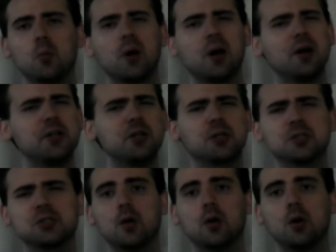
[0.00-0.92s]
what are your
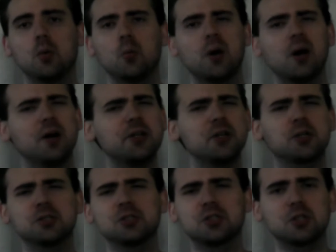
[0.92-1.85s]

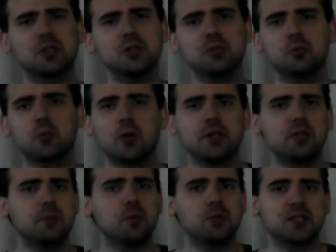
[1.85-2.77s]
concerns? What are you
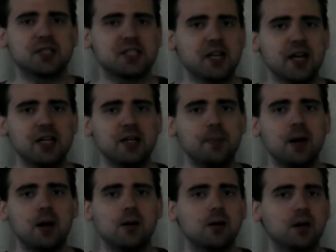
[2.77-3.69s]
most excited
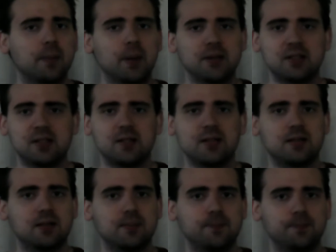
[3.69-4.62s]
about
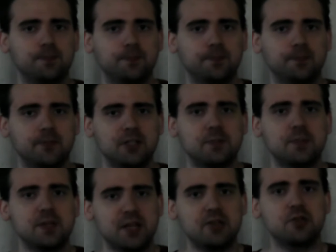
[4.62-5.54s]
this
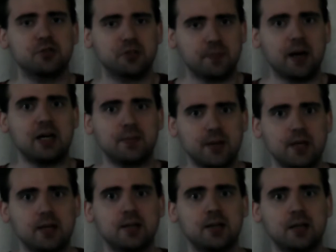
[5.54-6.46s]
potential
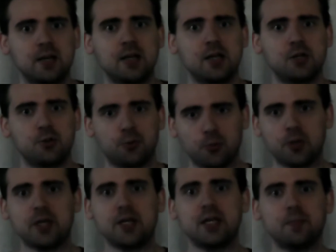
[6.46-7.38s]
Spider-Man
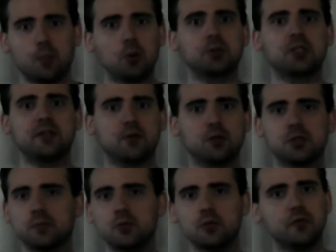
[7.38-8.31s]
3 multiverse
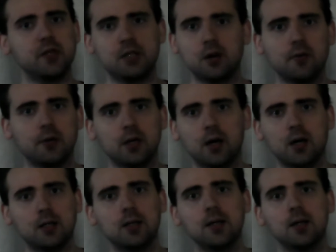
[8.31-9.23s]
movie going
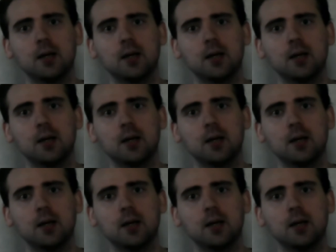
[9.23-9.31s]
on.